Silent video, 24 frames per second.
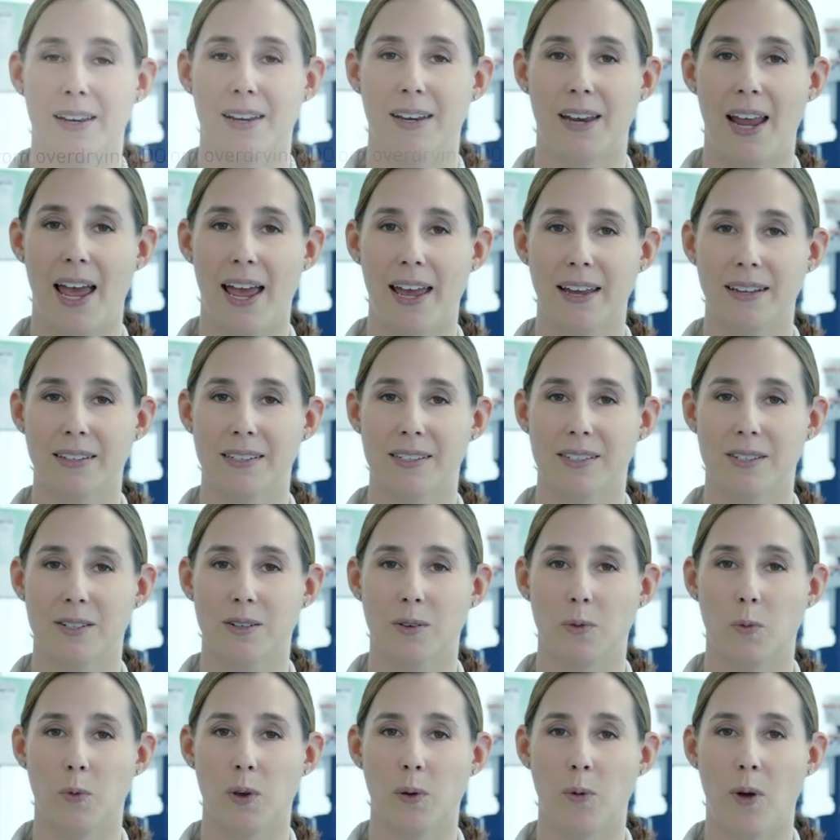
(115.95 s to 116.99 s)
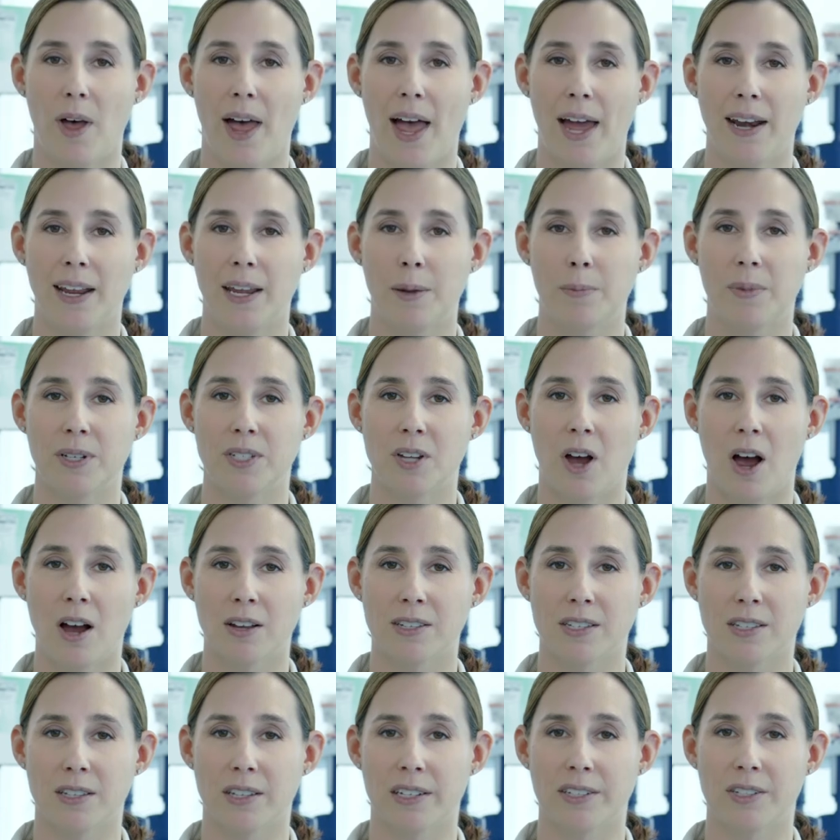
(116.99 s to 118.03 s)
Next, we will add
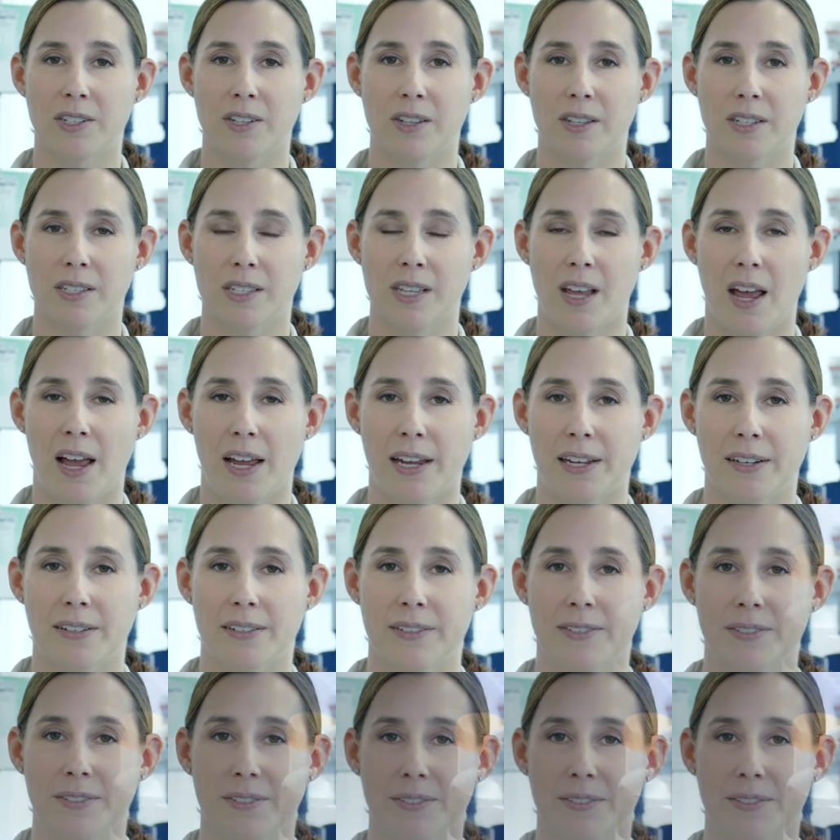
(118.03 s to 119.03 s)
hematoxylin to the slide.